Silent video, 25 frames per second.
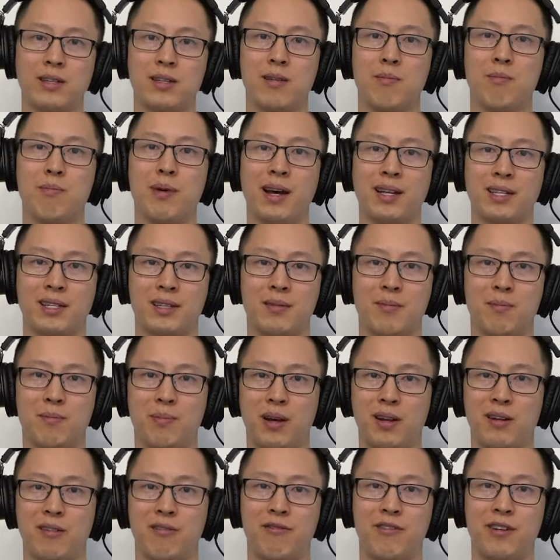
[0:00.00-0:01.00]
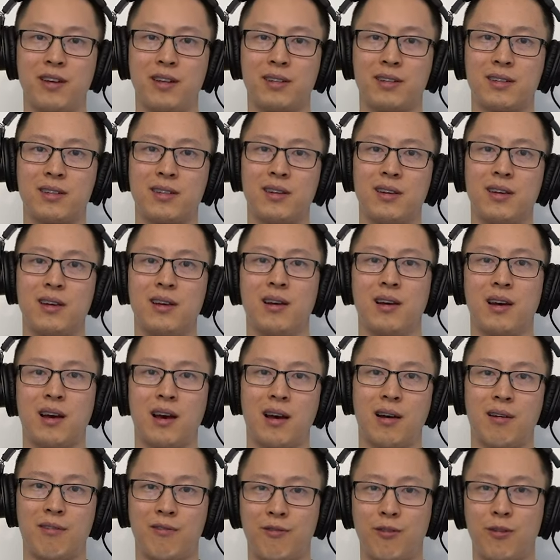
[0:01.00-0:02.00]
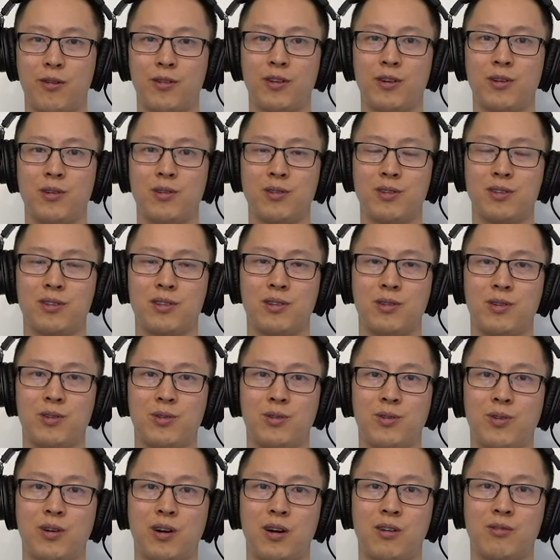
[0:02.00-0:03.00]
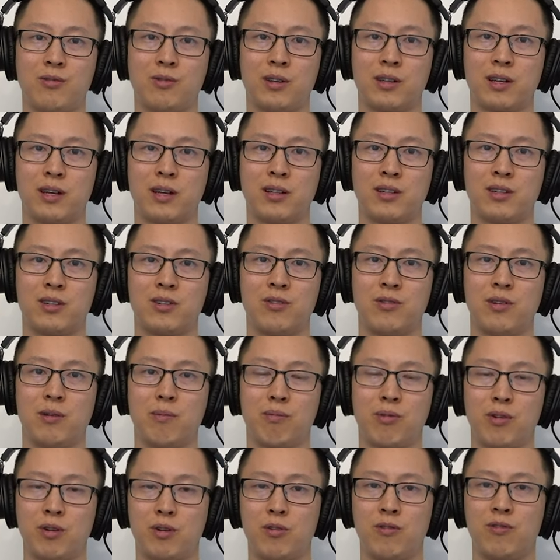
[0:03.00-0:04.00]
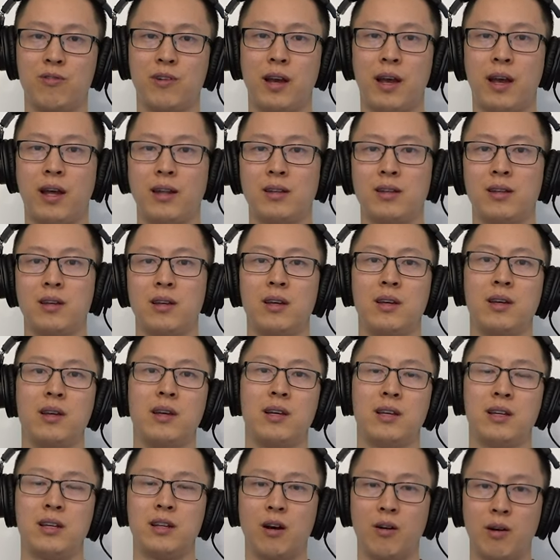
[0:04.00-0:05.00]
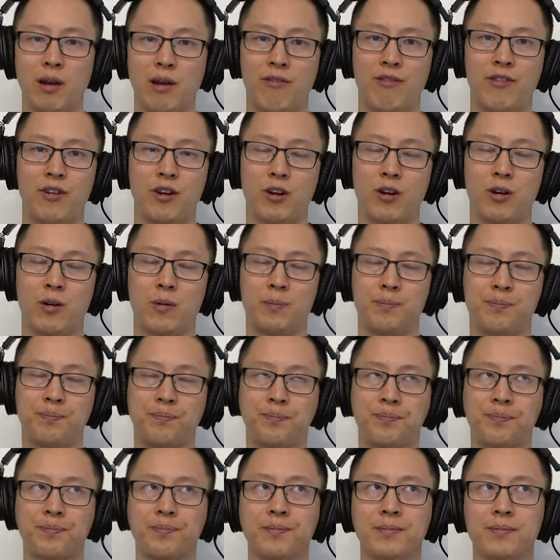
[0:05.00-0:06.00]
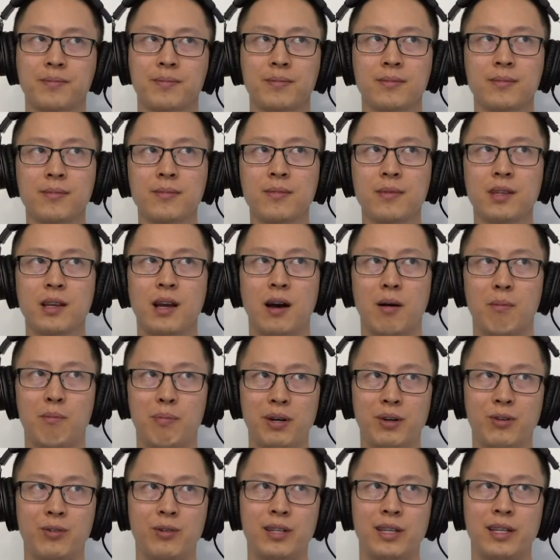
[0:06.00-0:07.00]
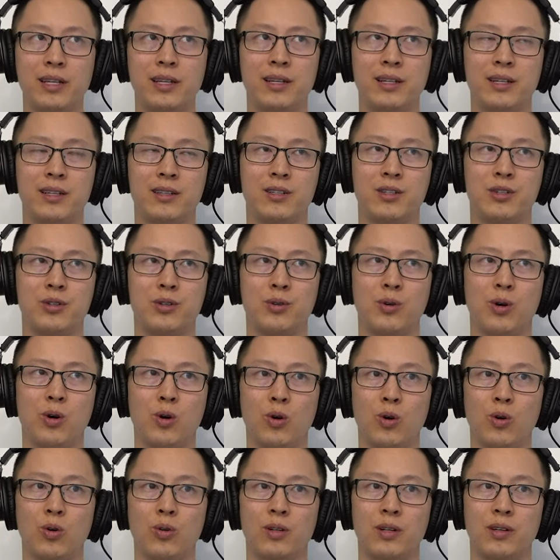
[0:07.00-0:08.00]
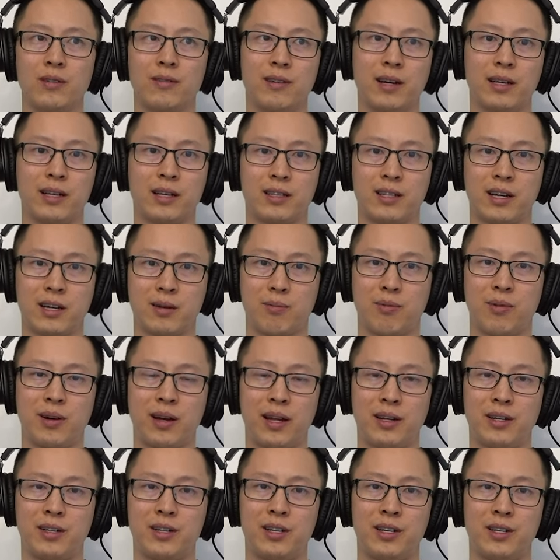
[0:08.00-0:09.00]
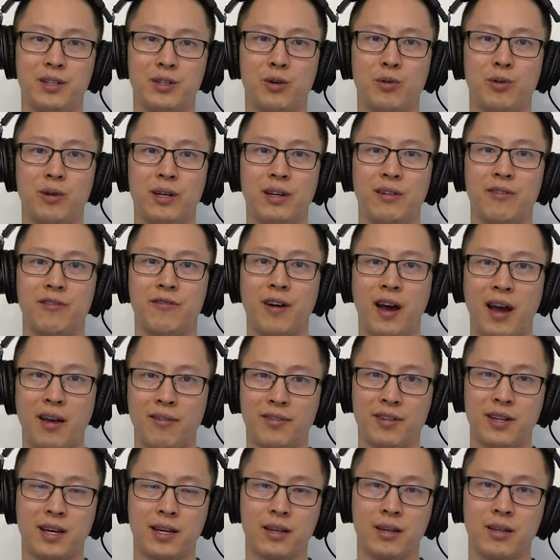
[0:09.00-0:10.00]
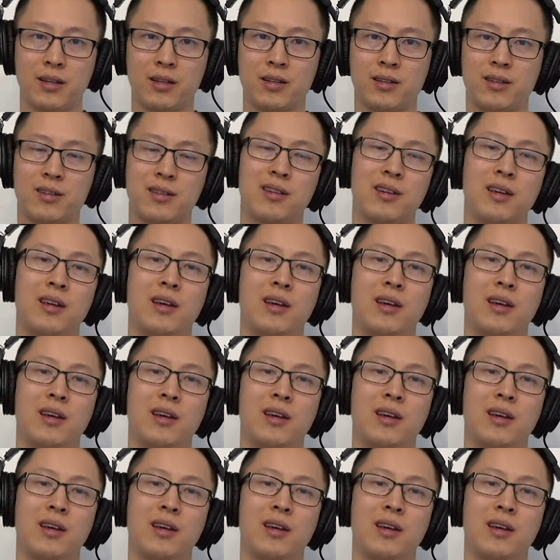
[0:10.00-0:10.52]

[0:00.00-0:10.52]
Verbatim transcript: the best benefit uh, for those who are looking to improve. And, you know, if your ability to hold like a tuck planche is only five seconds,